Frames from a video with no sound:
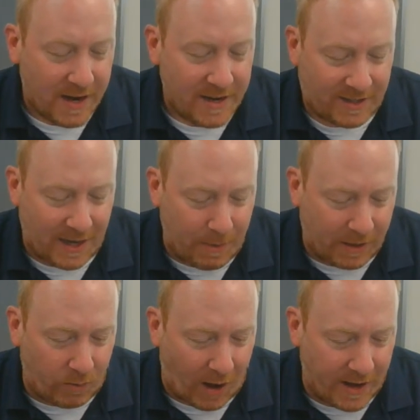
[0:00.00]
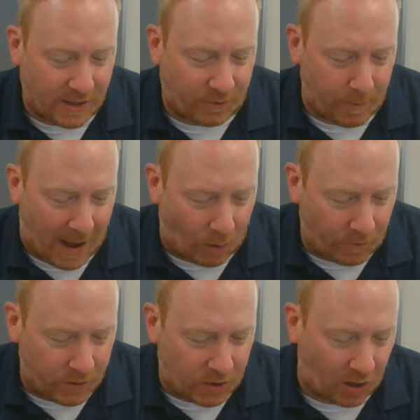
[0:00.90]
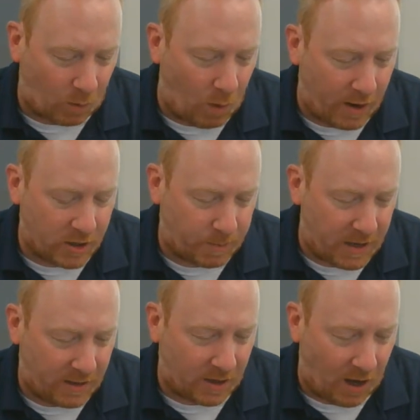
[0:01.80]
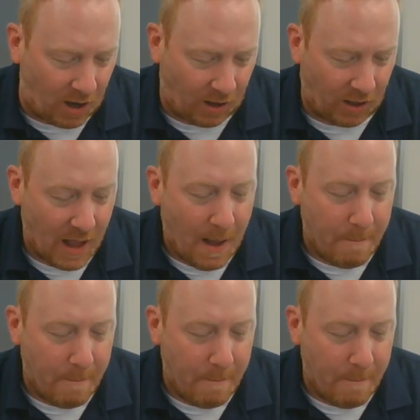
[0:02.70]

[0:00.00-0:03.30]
seemingly rising from out of the dark waters beneath the hull,